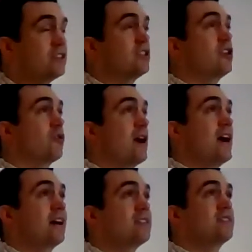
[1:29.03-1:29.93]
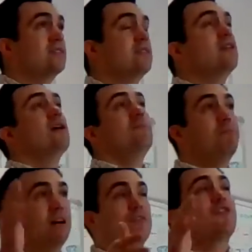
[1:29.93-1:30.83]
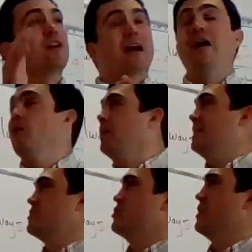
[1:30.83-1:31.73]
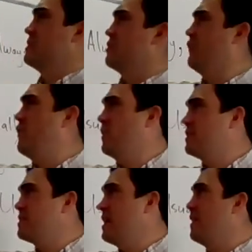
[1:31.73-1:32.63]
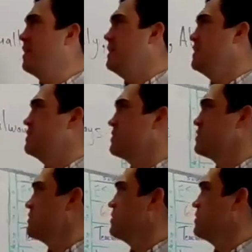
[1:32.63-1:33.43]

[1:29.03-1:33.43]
is correct, but for now, let's just focus on these.